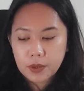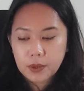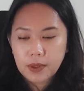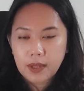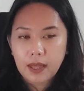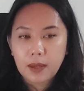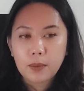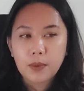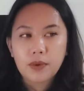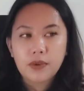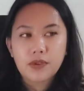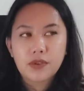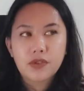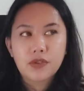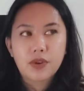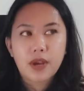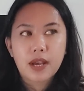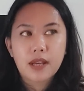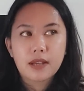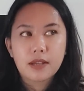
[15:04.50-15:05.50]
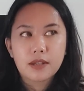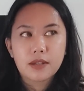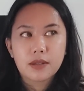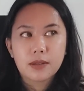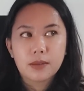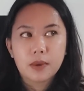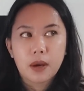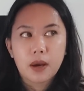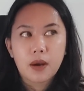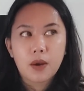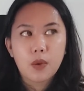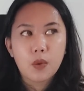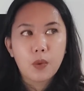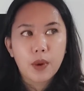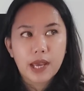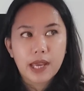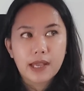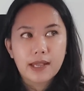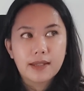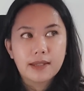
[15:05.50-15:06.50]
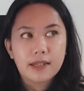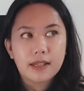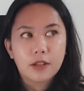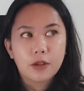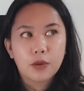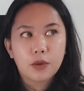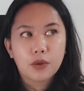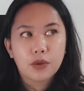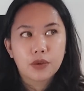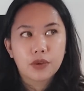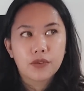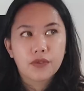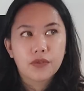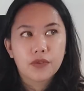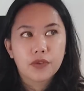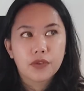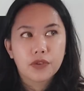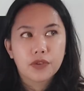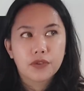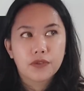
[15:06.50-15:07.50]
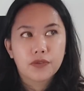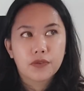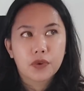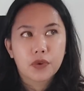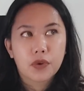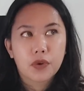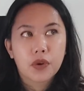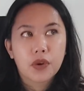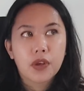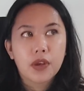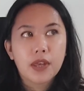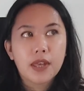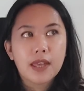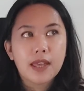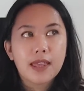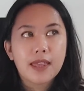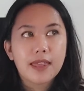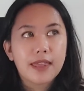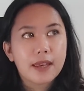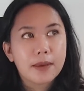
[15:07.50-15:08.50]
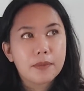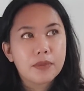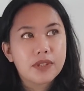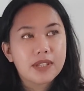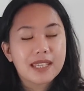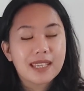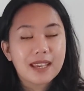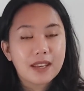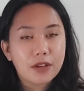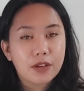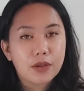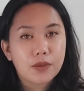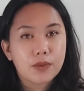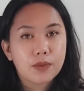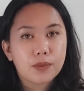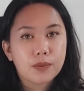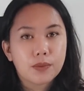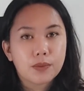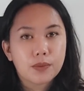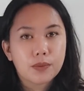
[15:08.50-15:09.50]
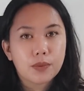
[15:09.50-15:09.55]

So they would try to do all ways in order for them to get you.